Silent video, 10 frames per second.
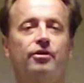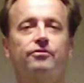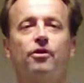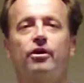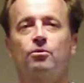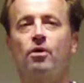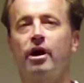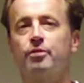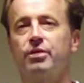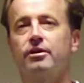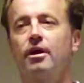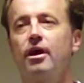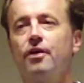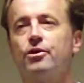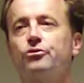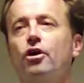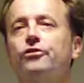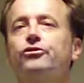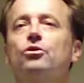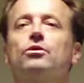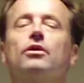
far and wide. But there was also